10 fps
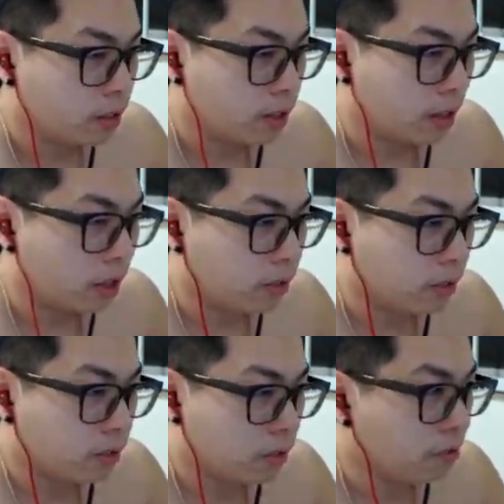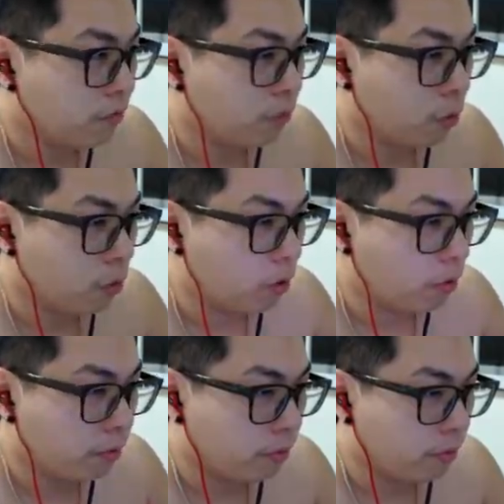Okay, this gives me 4
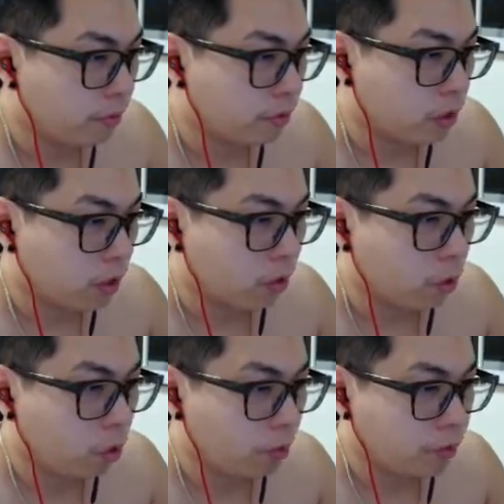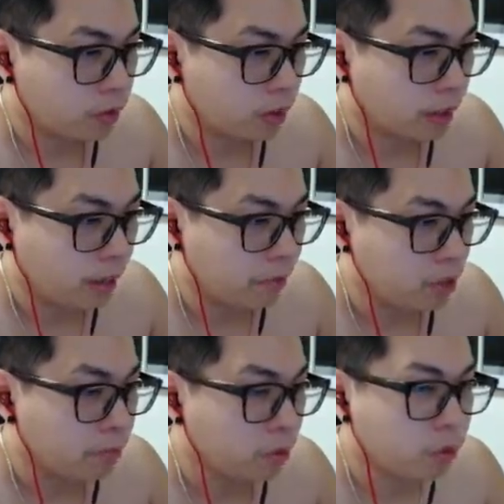Riftstalker orbs, allowing me
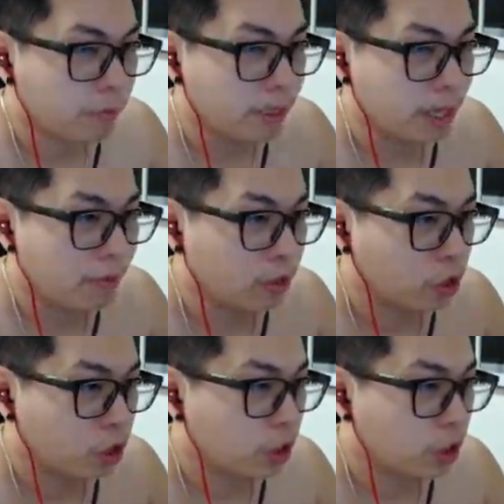to boost my damage.